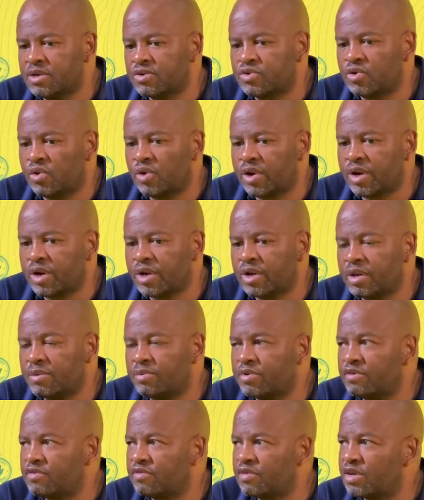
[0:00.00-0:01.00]
scoring the
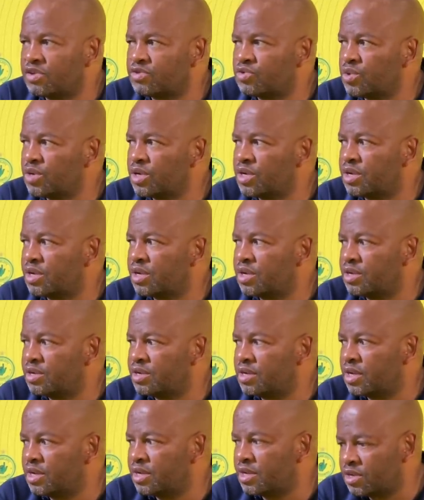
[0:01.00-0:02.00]
previous week
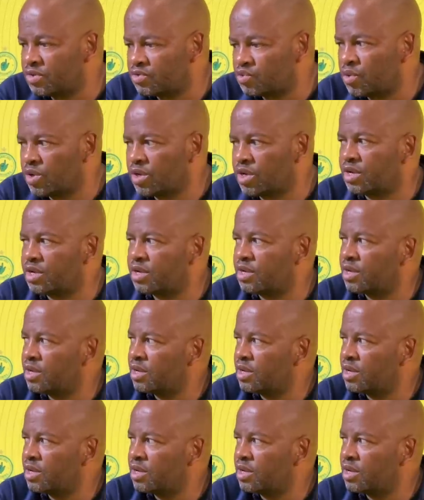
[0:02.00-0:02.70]
and this week